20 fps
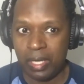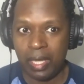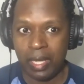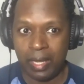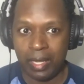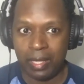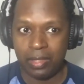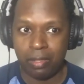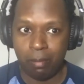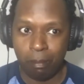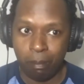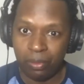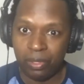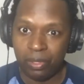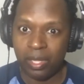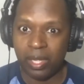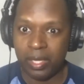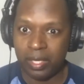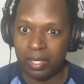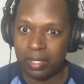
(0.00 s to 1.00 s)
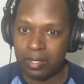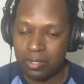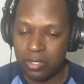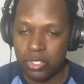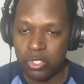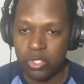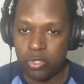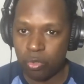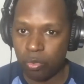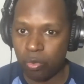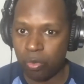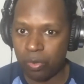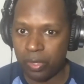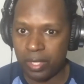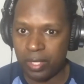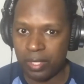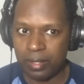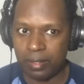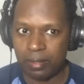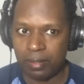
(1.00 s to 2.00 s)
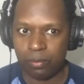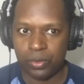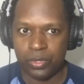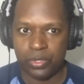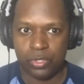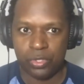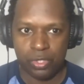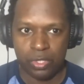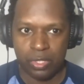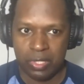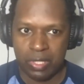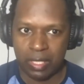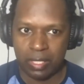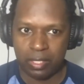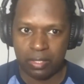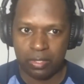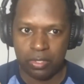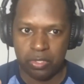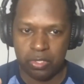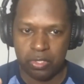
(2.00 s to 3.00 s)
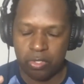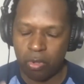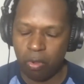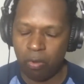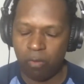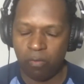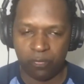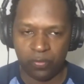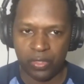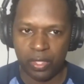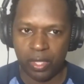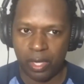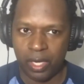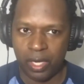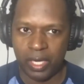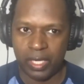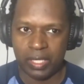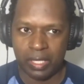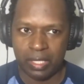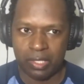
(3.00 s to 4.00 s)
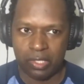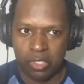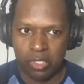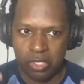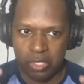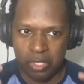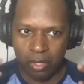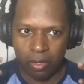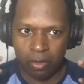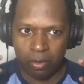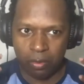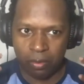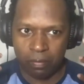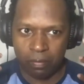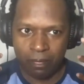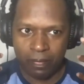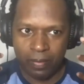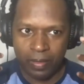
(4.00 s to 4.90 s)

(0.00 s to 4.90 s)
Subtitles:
And the plot in the story was just like so flawed and so